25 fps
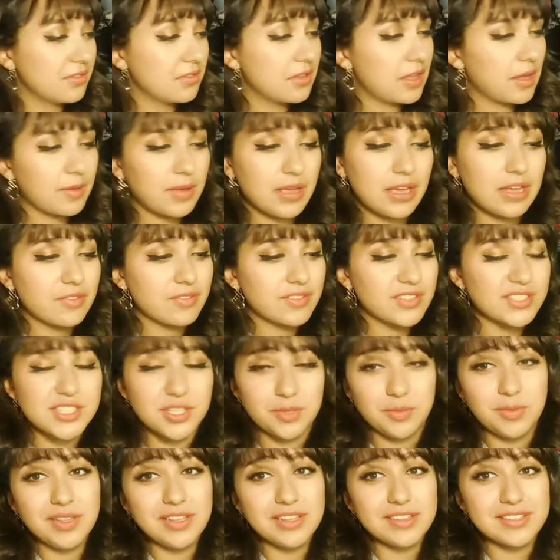I'm kind of
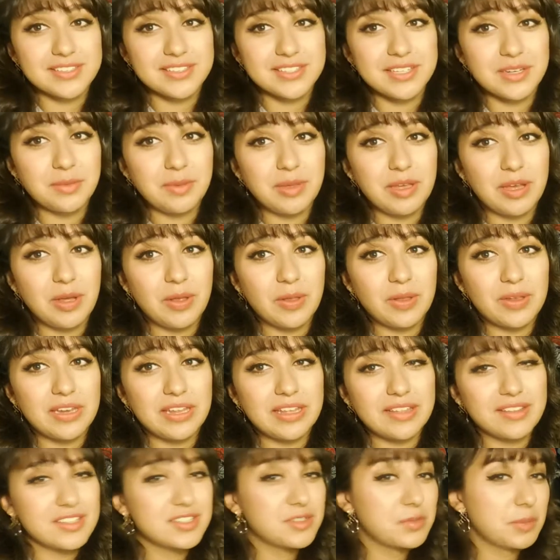assuming this is gonna be all in
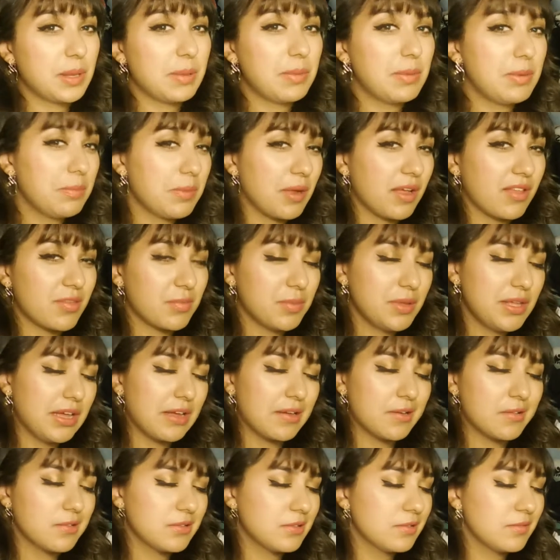English, maybe, possibly.
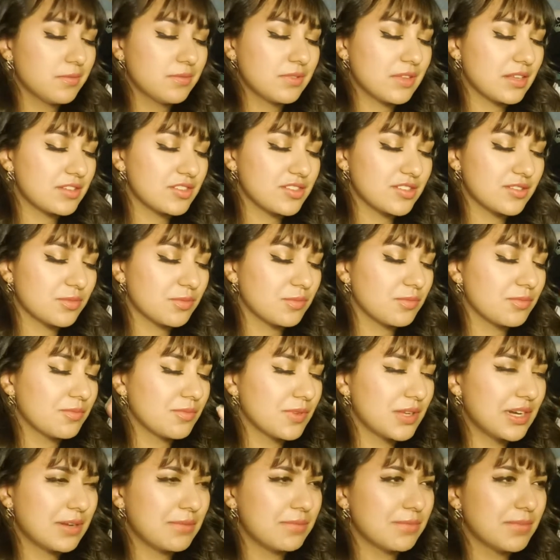I don't know. That's just
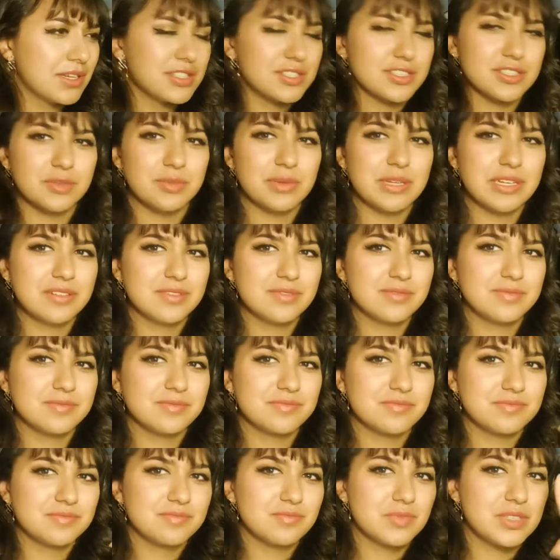what I'm assuming
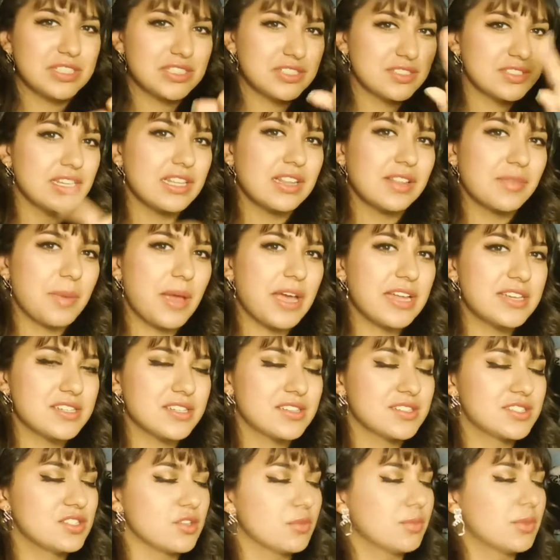which it's bad
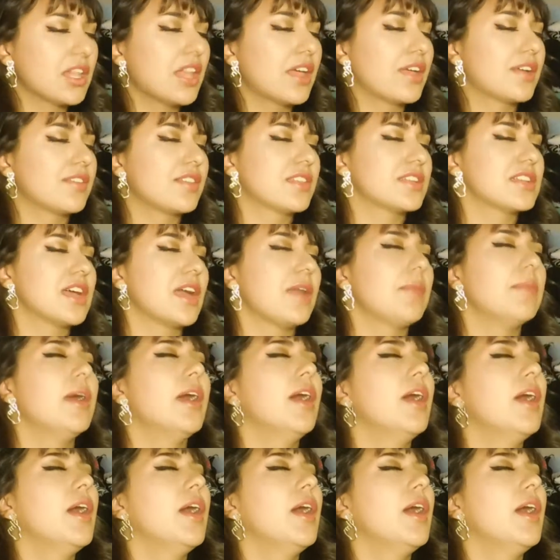to assume a lot of the time.